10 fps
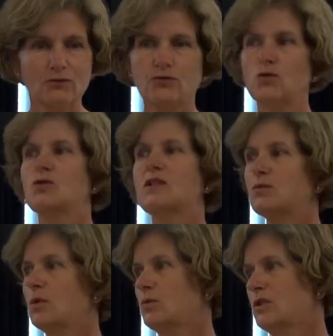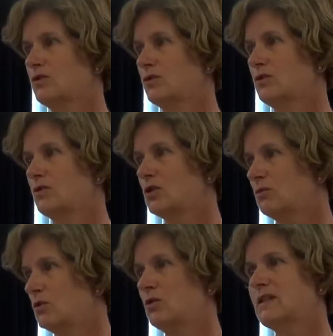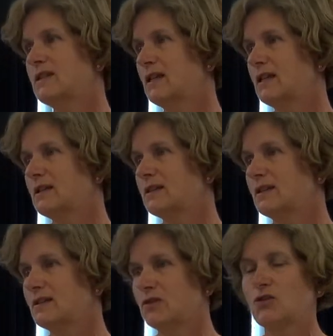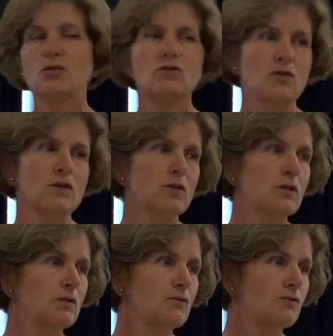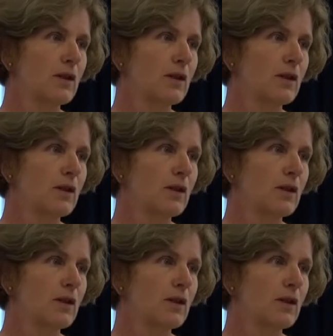food is what we do, communities, it's the salt and earth of